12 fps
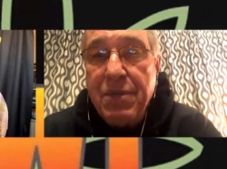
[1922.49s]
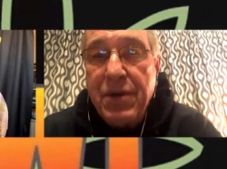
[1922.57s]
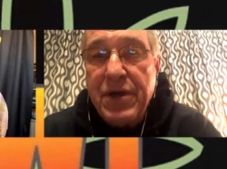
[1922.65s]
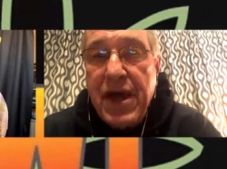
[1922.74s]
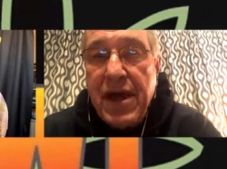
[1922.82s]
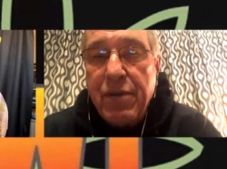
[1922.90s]

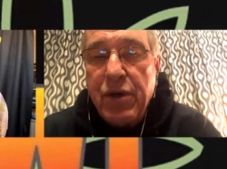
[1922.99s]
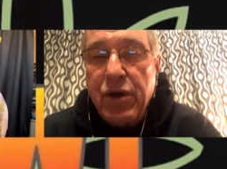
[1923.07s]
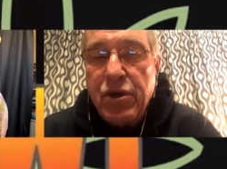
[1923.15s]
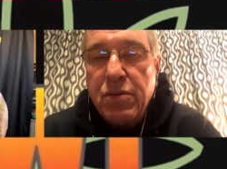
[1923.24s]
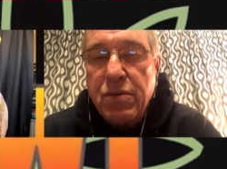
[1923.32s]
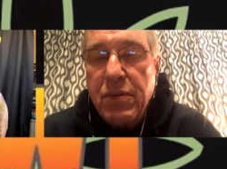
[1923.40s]

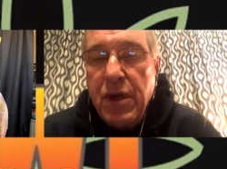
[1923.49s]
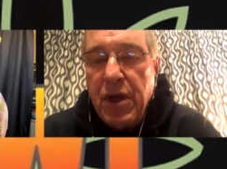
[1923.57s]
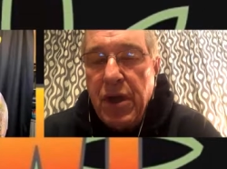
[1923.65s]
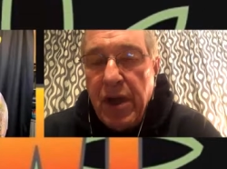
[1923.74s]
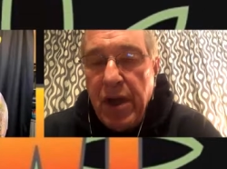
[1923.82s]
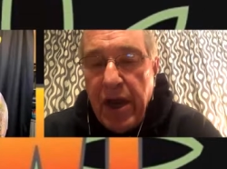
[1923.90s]
metabolism.
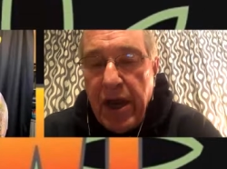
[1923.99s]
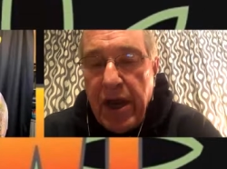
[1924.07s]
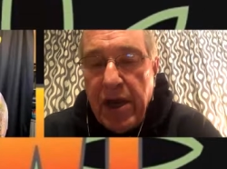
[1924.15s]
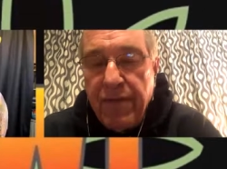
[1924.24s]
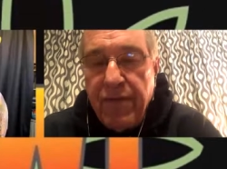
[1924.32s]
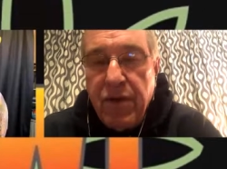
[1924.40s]

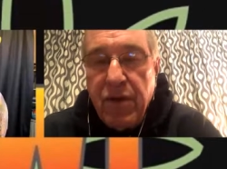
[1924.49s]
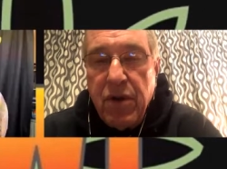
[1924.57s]
And